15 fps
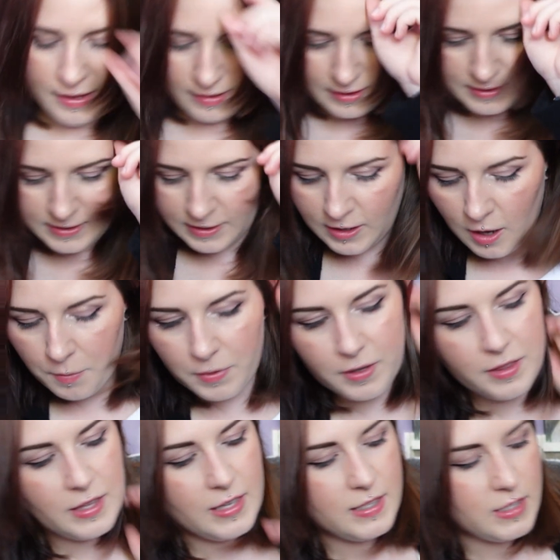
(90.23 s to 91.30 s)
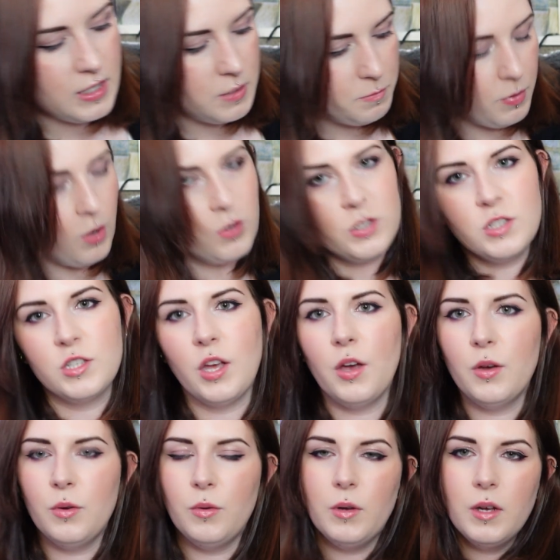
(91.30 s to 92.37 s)
there's a couple of things in this box.
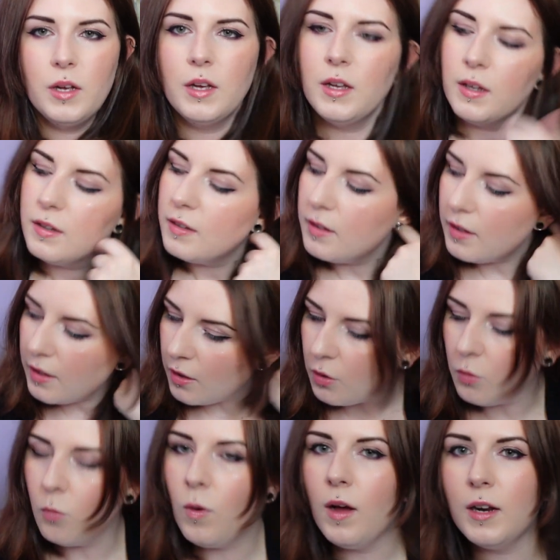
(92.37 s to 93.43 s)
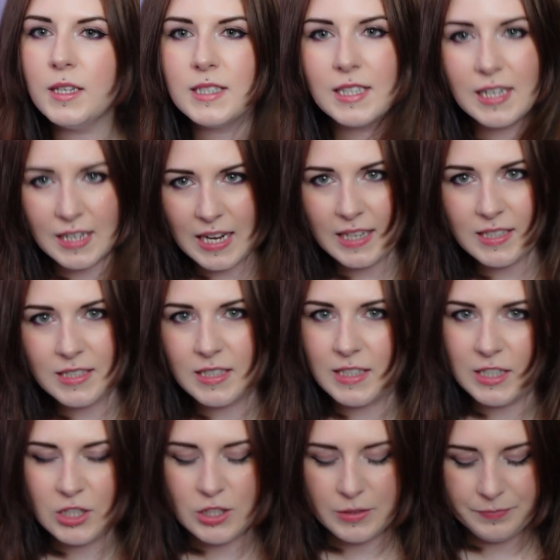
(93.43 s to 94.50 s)
So, while it's a collector's
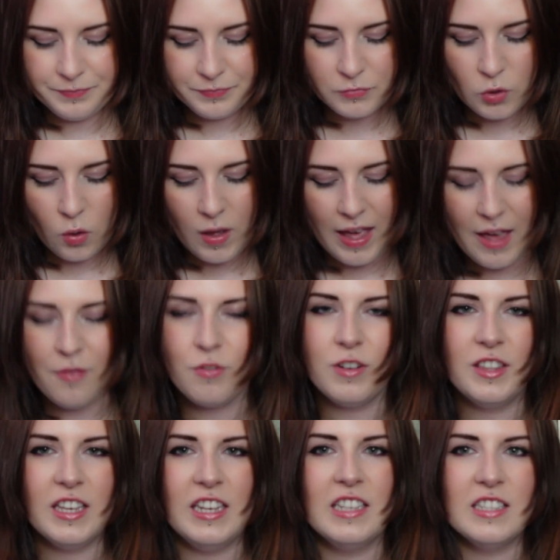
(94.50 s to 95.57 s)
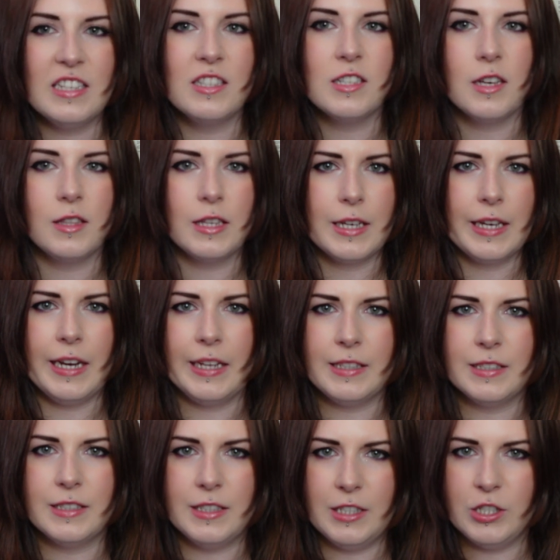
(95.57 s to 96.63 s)
edition, not everything is inside the
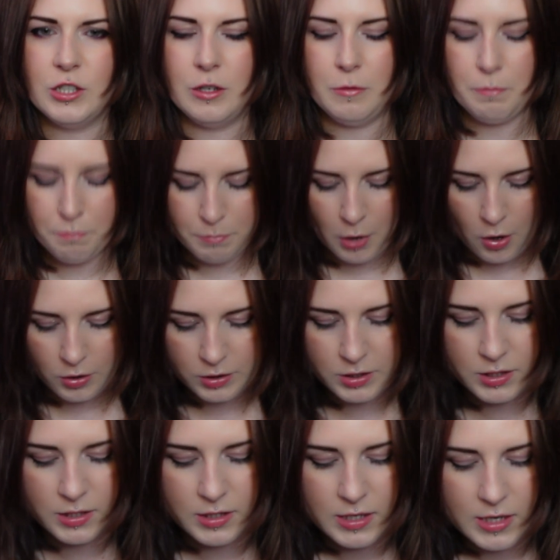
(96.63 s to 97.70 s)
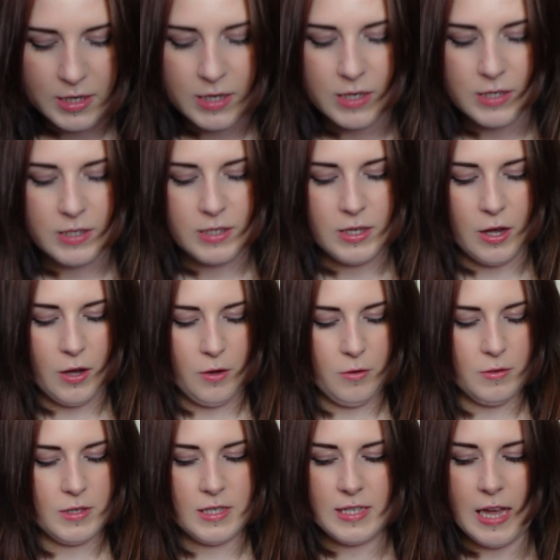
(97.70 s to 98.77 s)
collector's edition box. So,
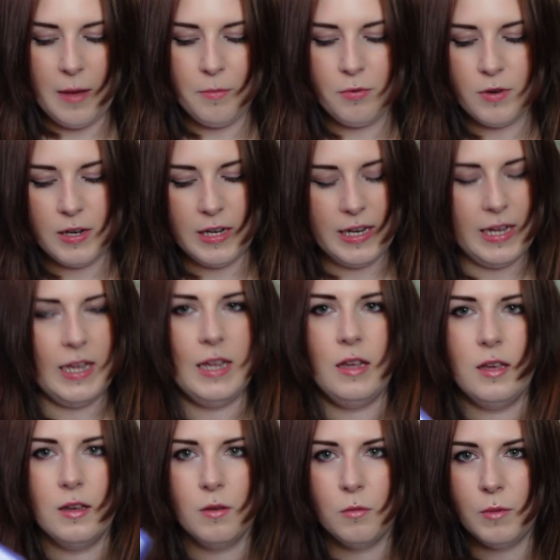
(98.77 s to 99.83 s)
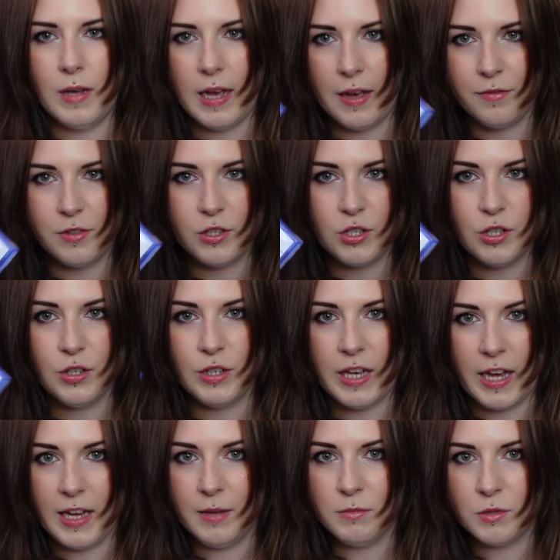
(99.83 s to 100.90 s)
separately, we have the two
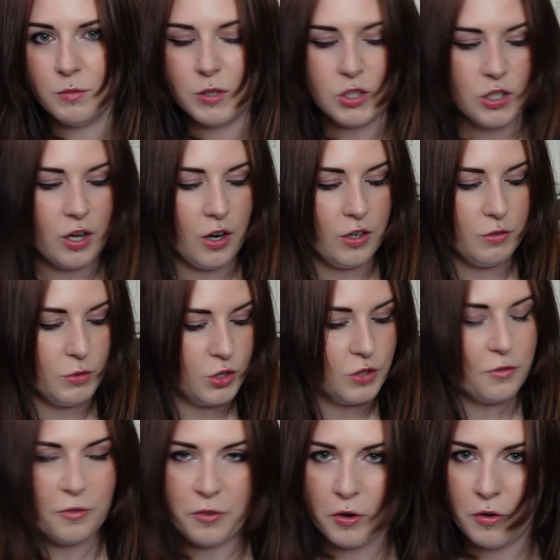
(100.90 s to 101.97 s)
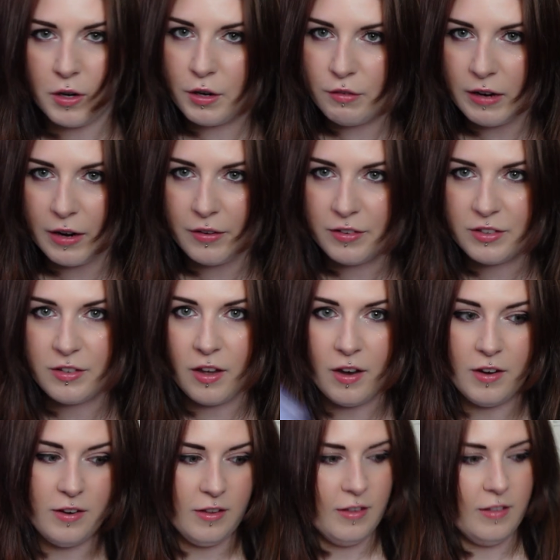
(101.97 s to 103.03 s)
games, which kind of were just floating around
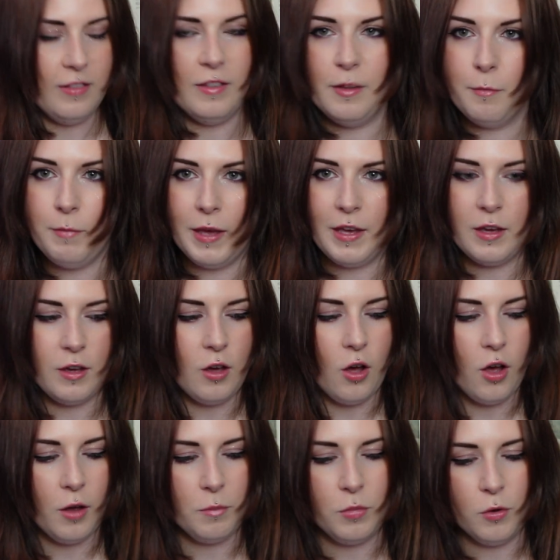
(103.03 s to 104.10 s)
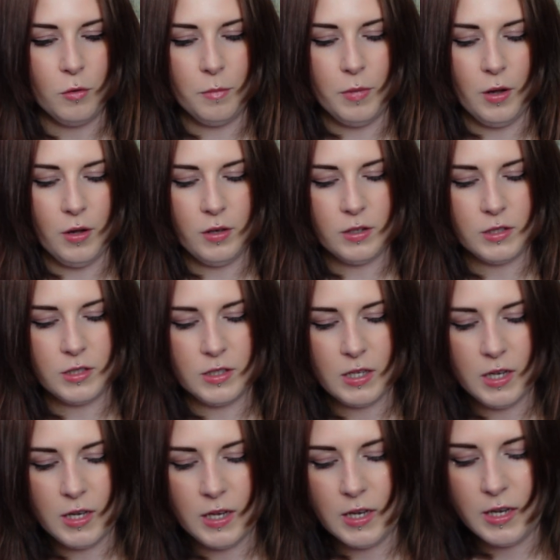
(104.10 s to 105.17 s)
inside this big cardboard
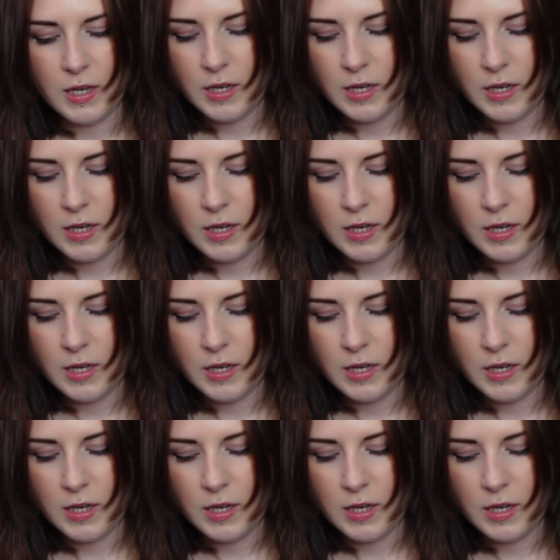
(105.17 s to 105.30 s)
box.